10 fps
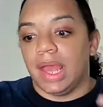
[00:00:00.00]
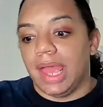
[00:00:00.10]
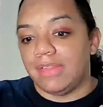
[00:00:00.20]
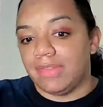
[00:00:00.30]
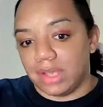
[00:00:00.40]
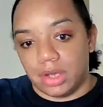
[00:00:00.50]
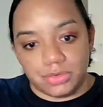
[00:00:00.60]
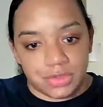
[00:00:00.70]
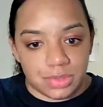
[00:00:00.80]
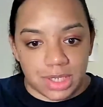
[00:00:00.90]
and then go
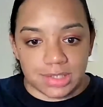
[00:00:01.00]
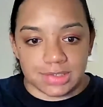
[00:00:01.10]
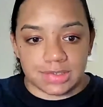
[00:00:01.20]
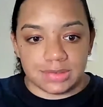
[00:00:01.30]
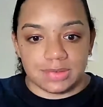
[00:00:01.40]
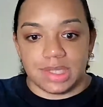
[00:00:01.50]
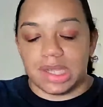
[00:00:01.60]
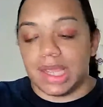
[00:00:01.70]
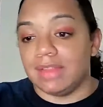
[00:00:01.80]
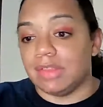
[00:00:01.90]
2 days,
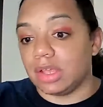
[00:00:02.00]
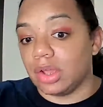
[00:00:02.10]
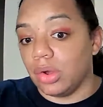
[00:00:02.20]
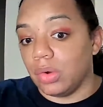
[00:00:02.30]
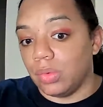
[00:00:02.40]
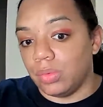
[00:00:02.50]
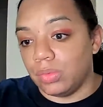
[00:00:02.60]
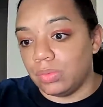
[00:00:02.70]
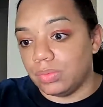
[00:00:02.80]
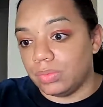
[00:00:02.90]
and then go
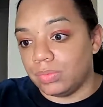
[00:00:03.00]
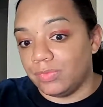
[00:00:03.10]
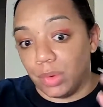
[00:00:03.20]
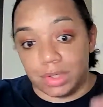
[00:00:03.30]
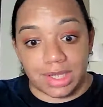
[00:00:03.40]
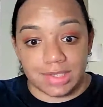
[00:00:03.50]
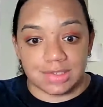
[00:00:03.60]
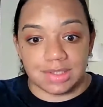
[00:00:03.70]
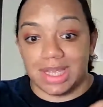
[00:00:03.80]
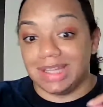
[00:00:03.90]
4
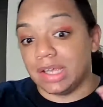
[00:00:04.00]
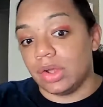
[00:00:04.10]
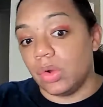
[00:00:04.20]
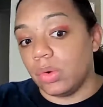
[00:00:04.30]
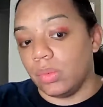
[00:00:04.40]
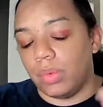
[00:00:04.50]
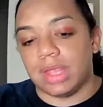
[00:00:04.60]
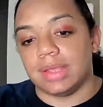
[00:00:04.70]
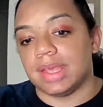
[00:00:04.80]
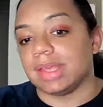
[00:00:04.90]
days, and then go a
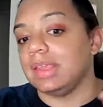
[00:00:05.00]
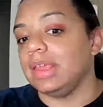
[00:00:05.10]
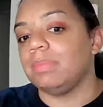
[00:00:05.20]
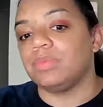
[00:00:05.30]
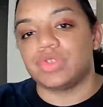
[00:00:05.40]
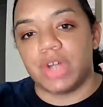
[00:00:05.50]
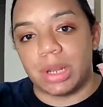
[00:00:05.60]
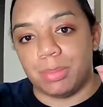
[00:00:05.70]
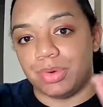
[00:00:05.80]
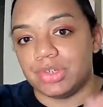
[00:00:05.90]
week, and keep trying
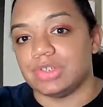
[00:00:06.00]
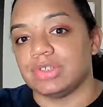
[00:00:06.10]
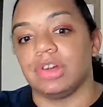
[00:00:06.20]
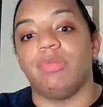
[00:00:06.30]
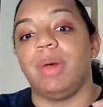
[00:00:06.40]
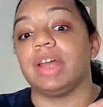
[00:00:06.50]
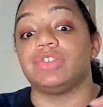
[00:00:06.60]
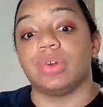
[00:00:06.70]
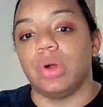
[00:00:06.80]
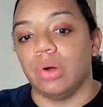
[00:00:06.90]
to push yourself
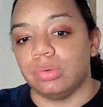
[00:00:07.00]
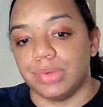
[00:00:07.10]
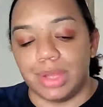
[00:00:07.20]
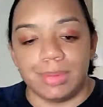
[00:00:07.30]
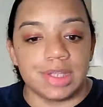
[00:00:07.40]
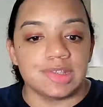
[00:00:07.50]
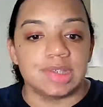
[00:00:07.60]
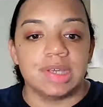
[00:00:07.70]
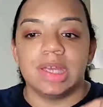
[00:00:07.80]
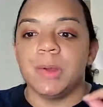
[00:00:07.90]
past your own limits.
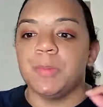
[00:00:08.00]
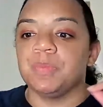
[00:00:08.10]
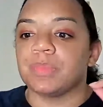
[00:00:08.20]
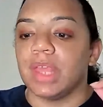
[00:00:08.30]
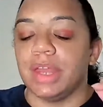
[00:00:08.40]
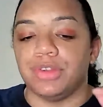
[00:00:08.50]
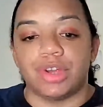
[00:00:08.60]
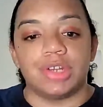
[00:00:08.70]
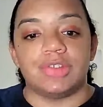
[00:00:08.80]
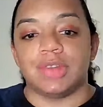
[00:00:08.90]
And you're
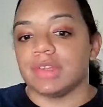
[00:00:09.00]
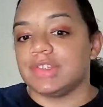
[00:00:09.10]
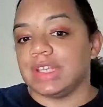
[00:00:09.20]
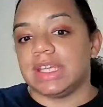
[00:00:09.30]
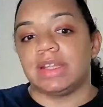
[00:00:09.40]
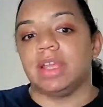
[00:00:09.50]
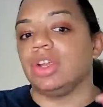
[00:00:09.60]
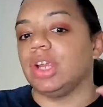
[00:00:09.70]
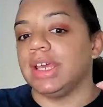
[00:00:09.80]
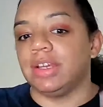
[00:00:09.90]
going to start seeing that
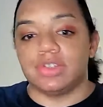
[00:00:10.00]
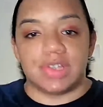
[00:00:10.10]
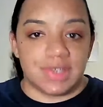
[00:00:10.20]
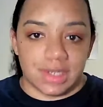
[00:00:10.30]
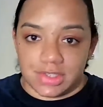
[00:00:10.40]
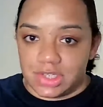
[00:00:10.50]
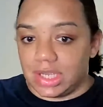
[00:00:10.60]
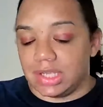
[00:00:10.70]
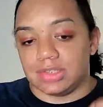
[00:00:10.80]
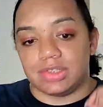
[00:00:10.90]
your energy is going to
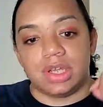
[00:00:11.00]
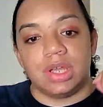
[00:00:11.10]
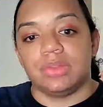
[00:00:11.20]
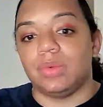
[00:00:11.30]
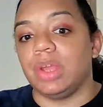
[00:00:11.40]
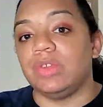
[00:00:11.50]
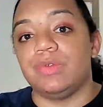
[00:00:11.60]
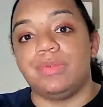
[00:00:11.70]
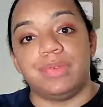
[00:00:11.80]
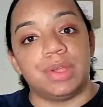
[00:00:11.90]
change. The way you
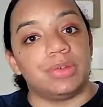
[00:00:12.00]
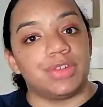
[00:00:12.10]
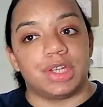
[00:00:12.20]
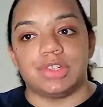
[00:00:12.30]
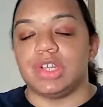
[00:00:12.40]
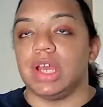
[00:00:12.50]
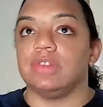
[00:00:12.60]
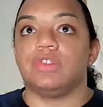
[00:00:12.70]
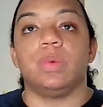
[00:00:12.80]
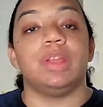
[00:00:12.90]
feel is going to
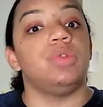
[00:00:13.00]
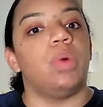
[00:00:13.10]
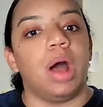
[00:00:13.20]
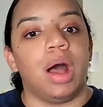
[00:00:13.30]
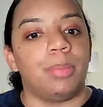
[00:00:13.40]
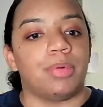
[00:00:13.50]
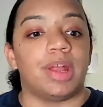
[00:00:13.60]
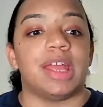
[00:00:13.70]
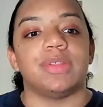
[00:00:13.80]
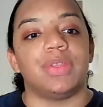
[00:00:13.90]
change. The way you
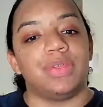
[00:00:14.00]
operate and